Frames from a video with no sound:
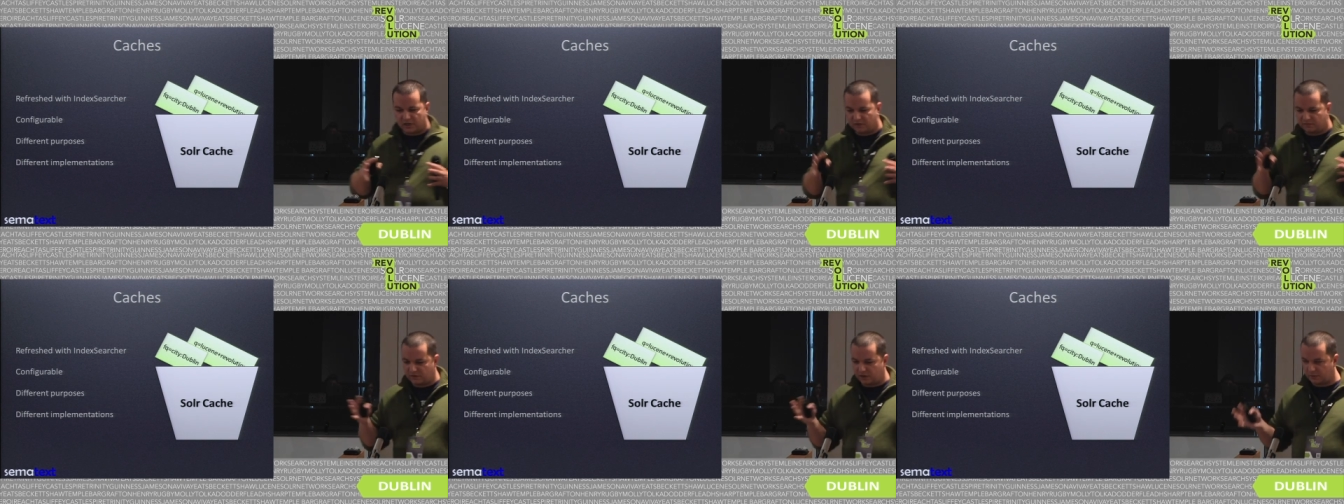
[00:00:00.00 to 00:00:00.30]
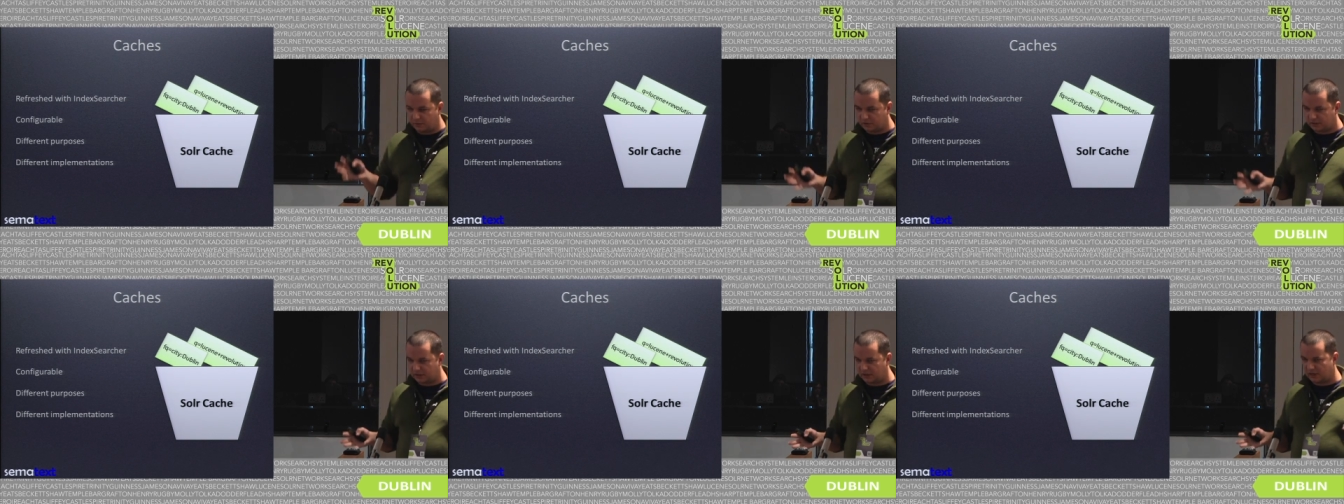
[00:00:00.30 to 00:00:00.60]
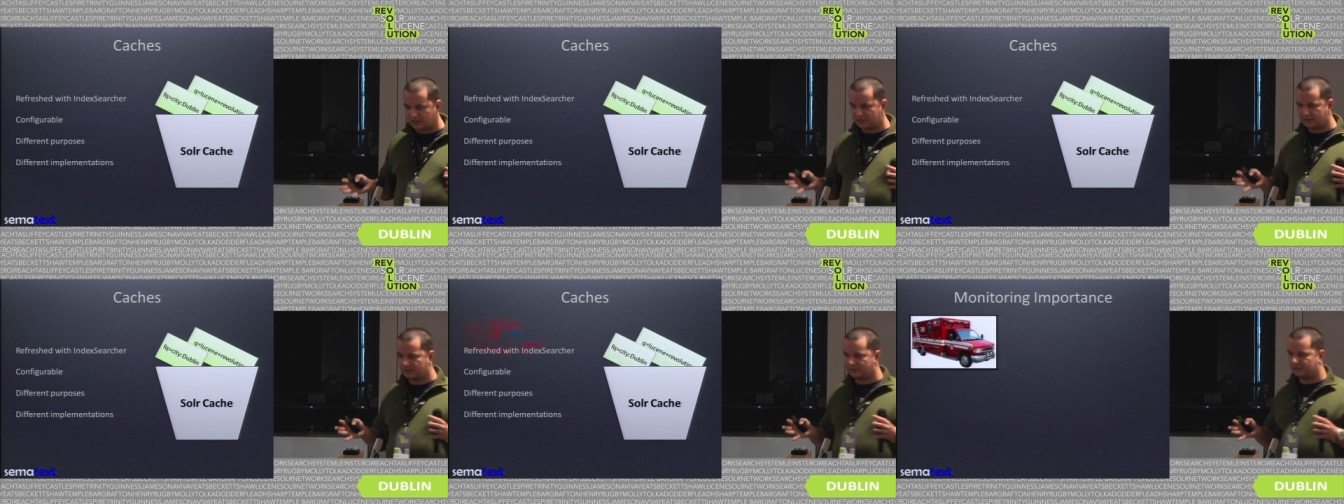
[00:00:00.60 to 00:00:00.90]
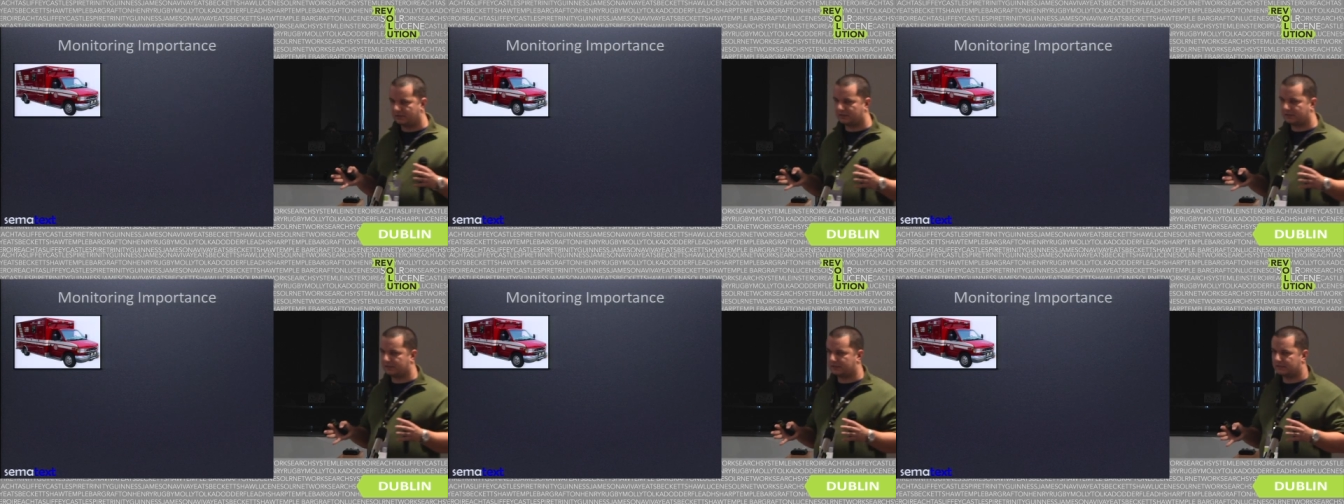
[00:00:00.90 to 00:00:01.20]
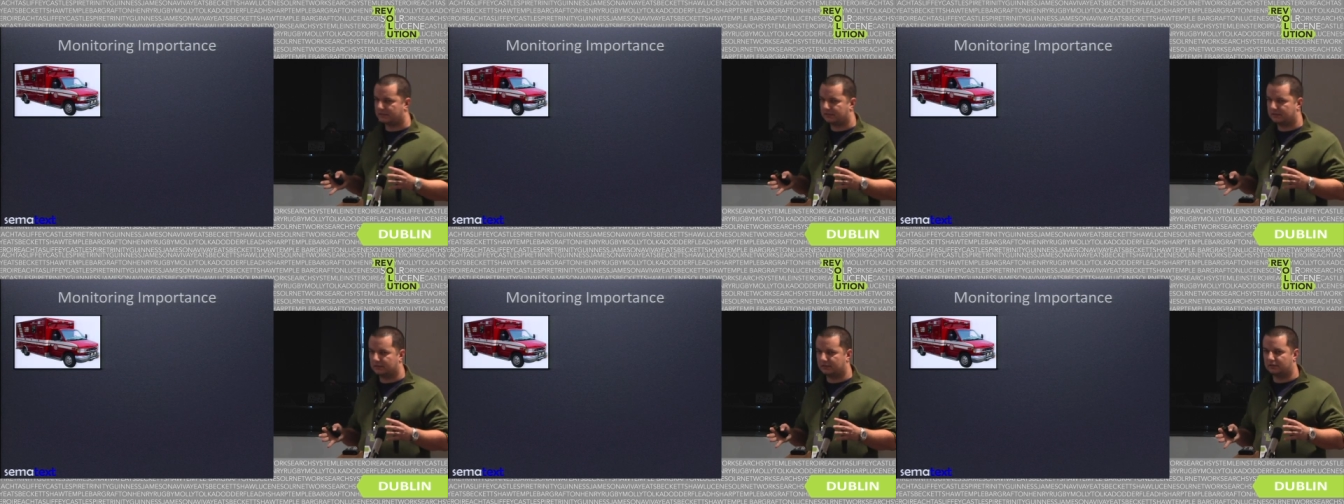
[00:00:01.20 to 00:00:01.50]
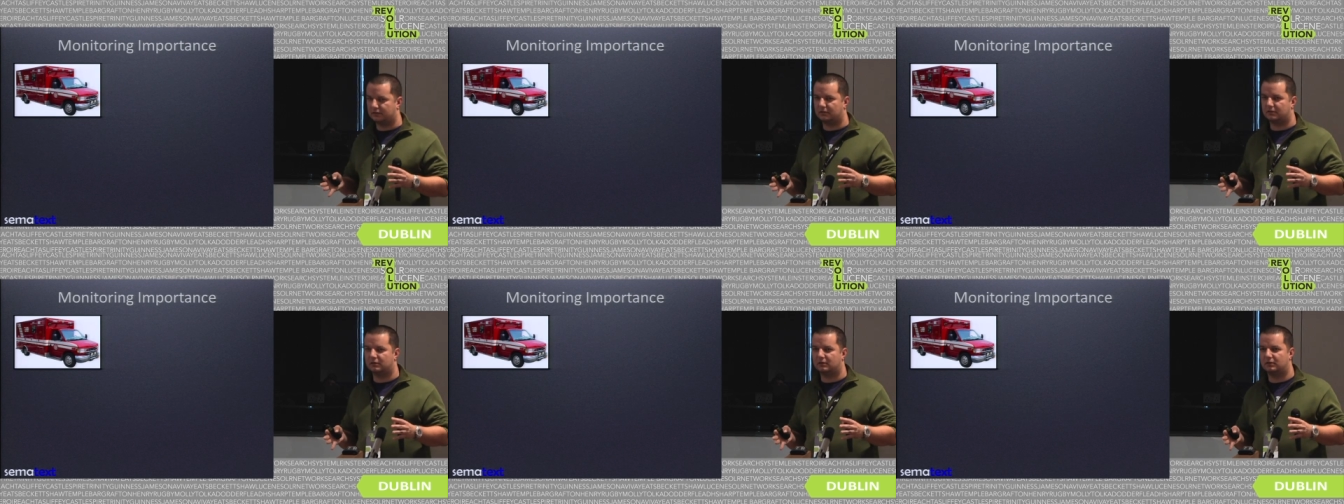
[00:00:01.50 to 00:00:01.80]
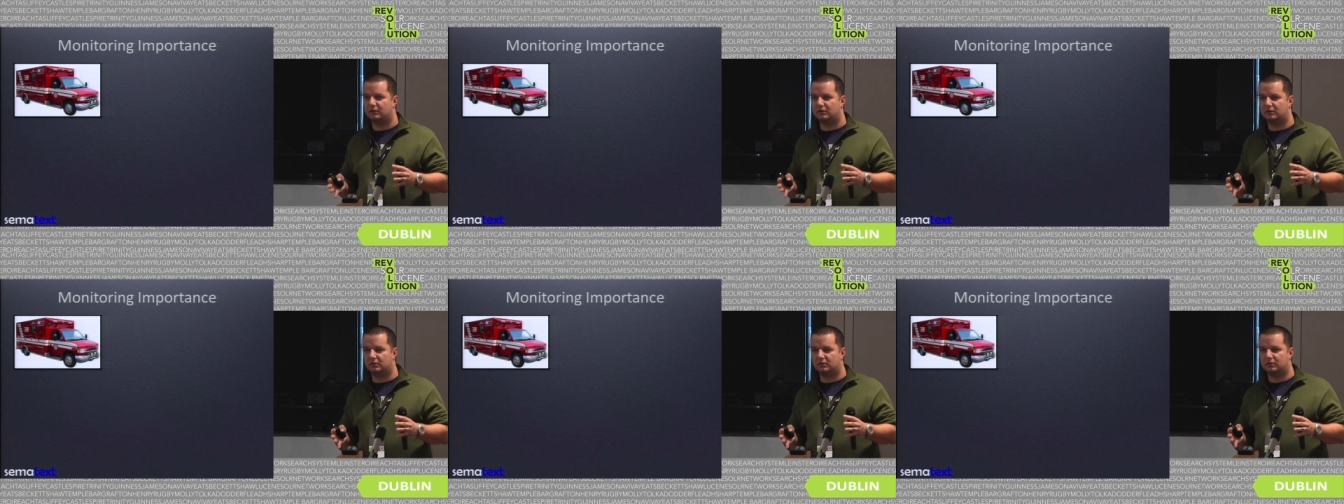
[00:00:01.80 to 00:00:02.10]
have our clusters uh,
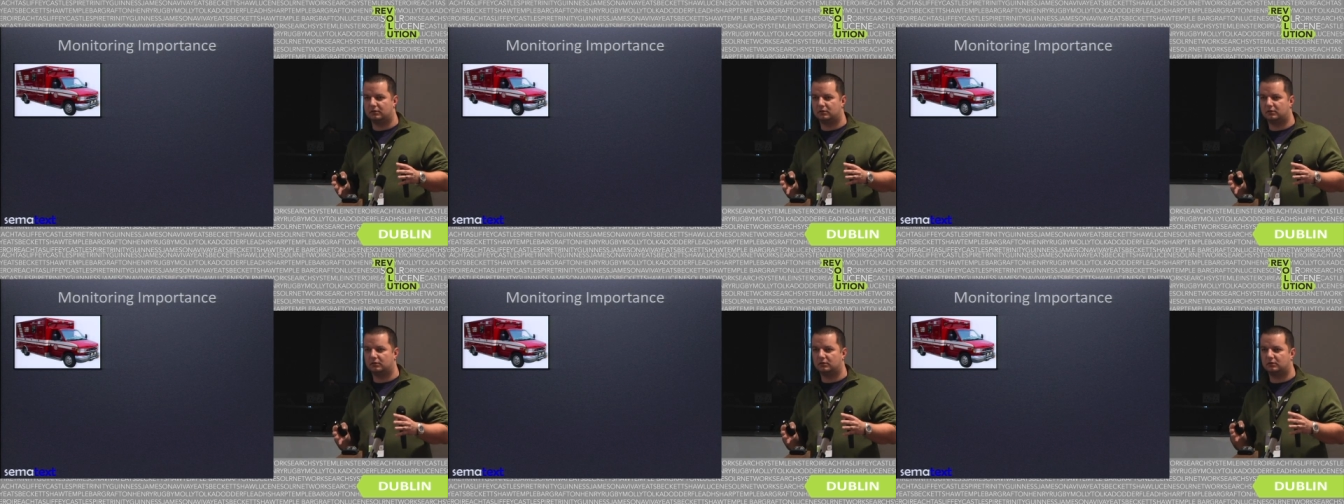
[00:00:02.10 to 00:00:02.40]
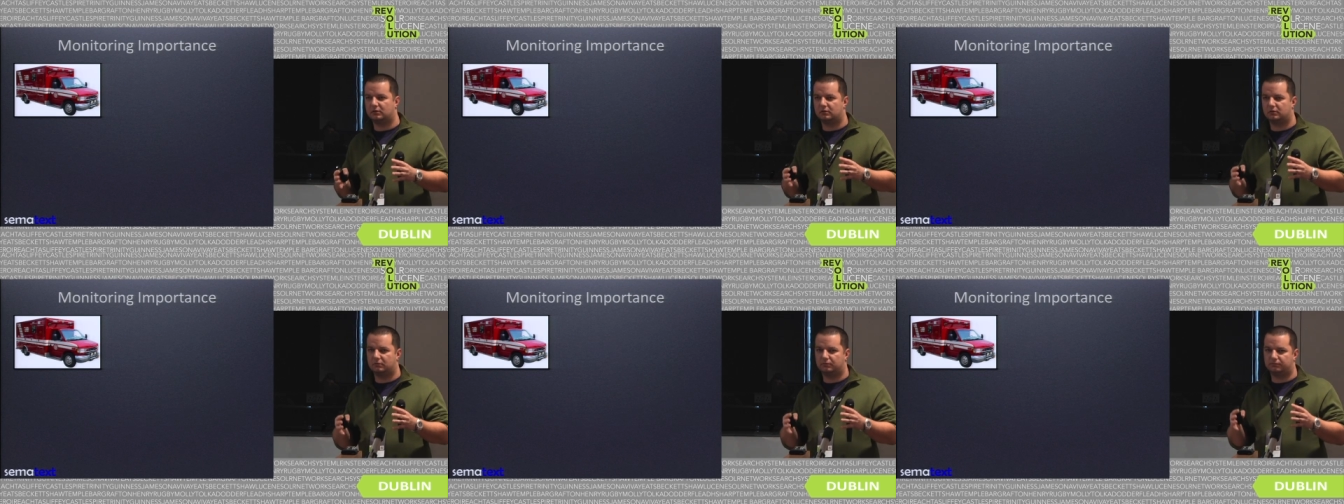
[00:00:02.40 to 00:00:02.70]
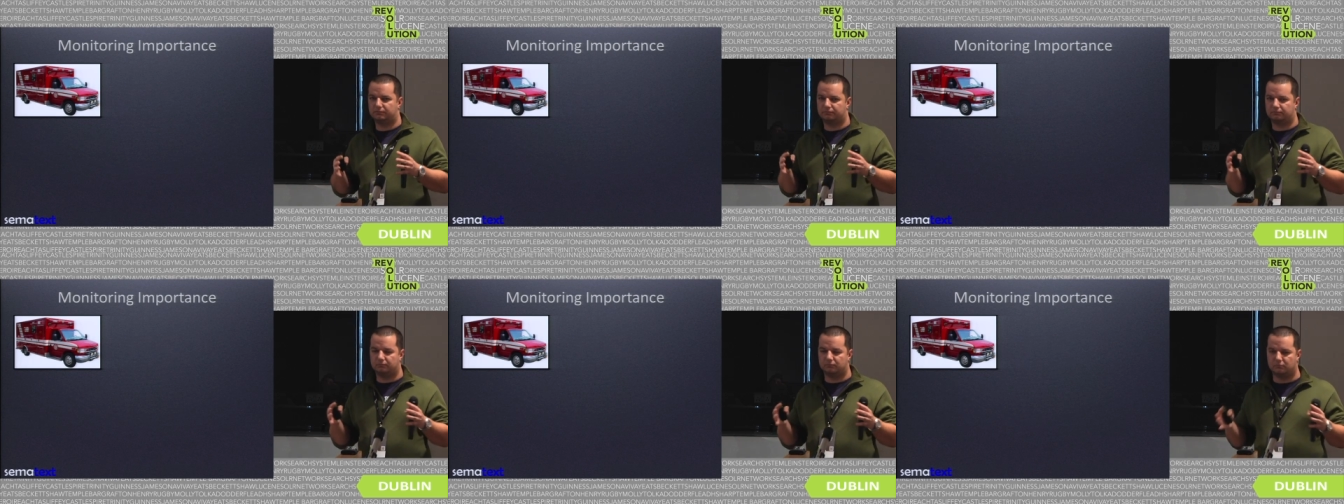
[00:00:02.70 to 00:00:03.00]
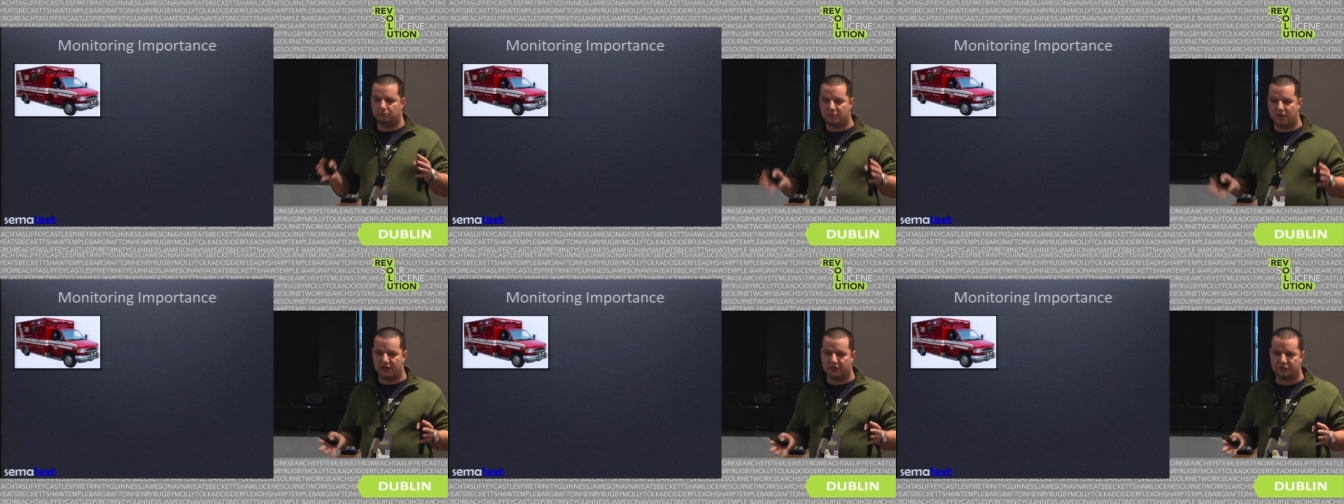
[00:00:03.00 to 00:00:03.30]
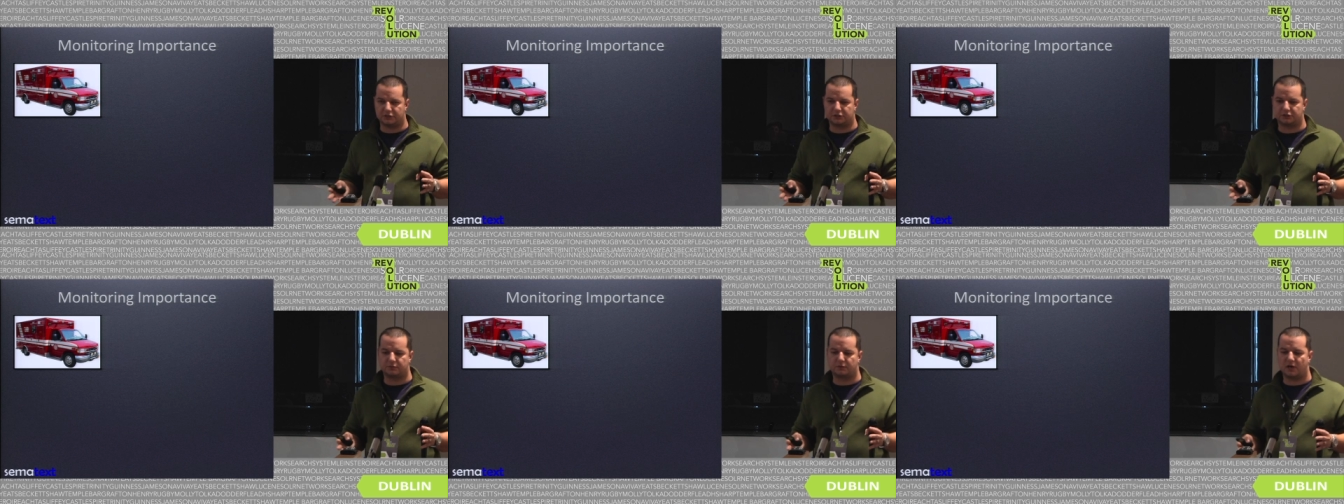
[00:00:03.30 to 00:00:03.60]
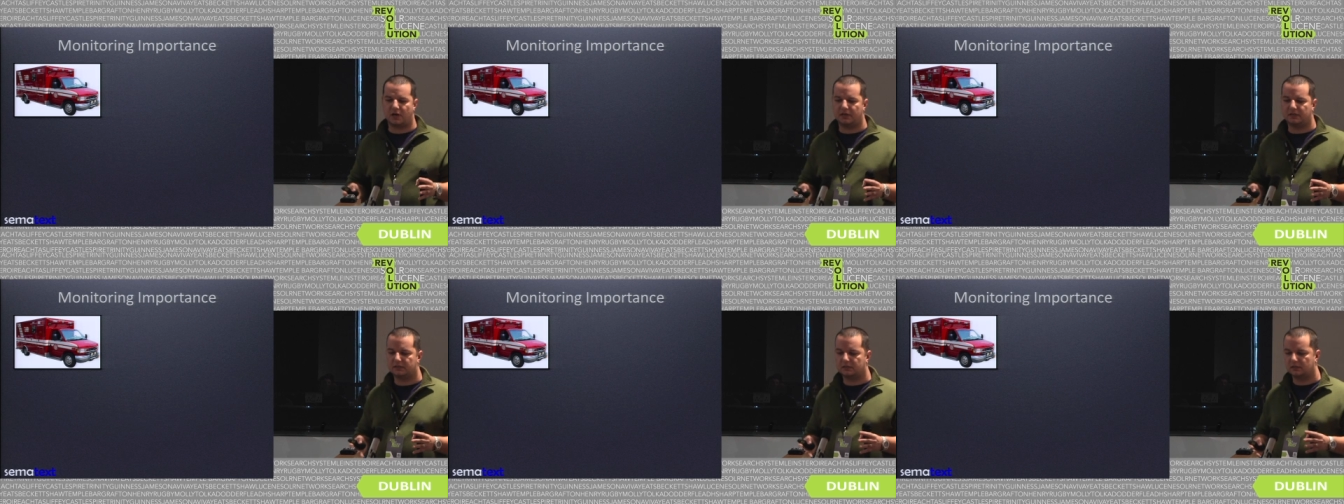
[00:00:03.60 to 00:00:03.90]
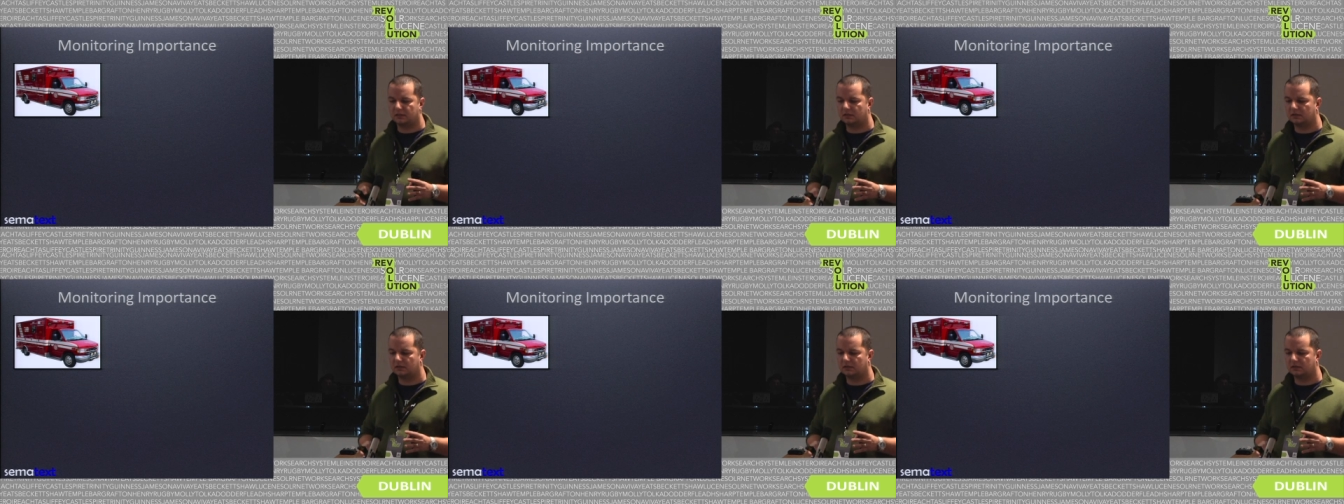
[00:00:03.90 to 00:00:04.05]
uh, managed, right?